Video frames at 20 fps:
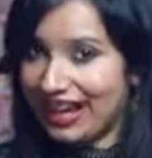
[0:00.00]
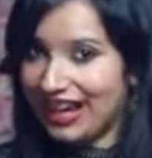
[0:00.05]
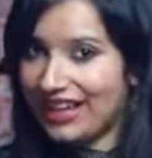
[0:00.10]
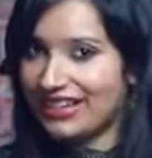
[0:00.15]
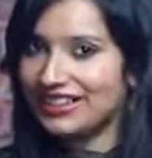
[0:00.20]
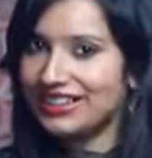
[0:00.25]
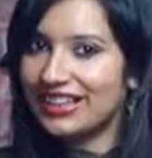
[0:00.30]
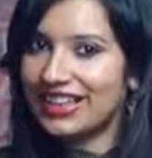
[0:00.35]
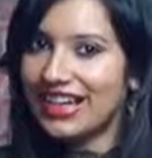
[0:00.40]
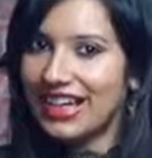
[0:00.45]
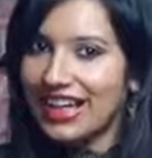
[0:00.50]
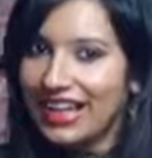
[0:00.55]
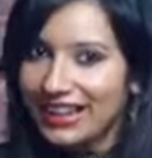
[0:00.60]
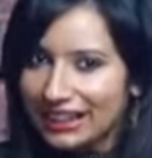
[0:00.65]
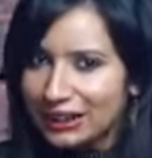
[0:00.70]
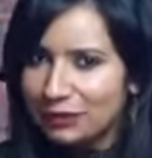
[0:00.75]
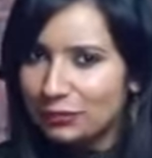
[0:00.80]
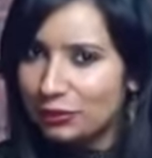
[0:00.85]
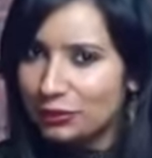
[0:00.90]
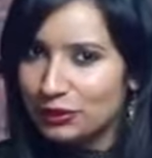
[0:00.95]
at
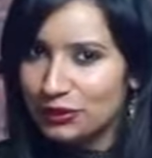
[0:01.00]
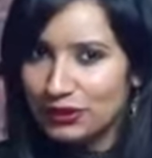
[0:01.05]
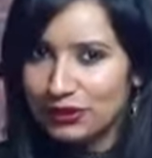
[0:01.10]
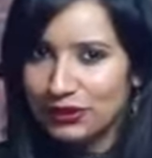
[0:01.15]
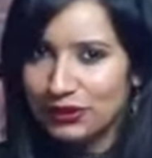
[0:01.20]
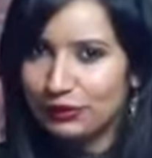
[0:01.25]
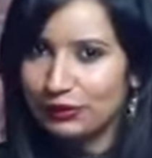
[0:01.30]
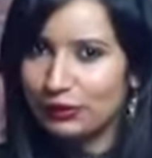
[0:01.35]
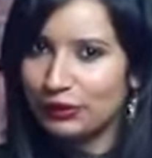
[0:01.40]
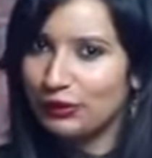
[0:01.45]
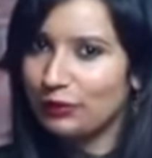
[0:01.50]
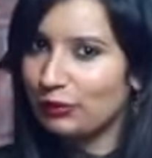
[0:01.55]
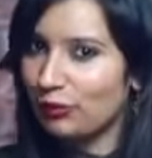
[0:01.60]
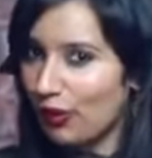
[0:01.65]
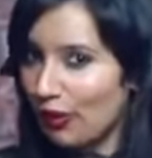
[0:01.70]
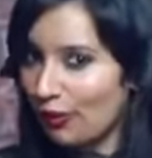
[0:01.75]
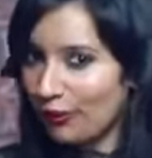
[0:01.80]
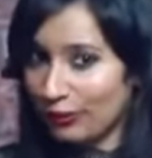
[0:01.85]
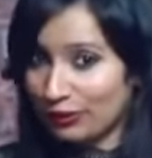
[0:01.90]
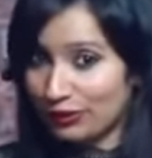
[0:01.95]
any particular
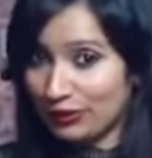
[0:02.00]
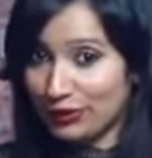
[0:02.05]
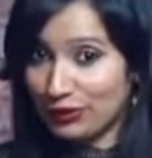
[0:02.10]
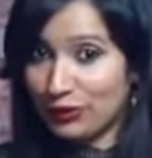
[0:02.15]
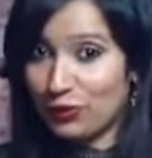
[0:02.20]
moment,